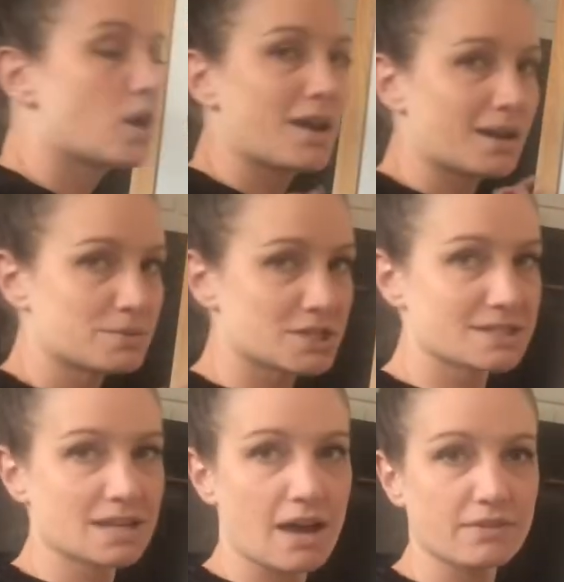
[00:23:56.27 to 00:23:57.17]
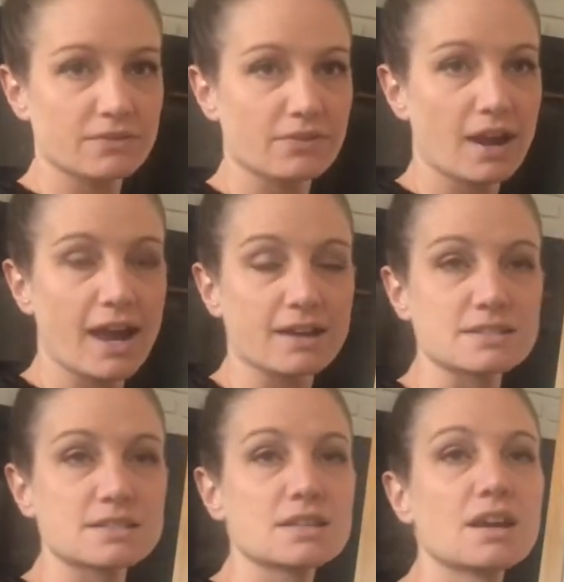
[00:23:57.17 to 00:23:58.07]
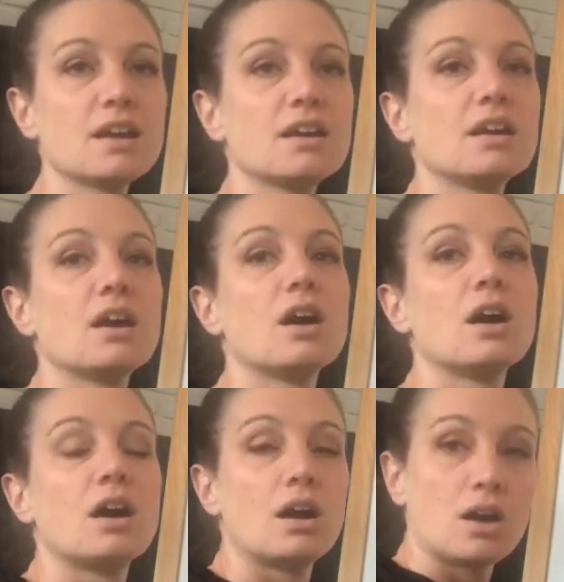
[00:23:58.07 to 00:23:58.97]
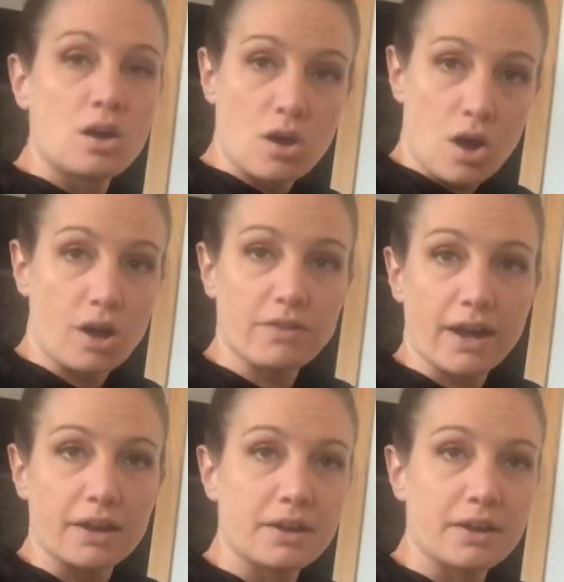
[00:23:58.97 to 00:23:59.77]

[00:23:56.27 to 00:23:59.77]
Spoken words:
And I'm just solving for x. All right.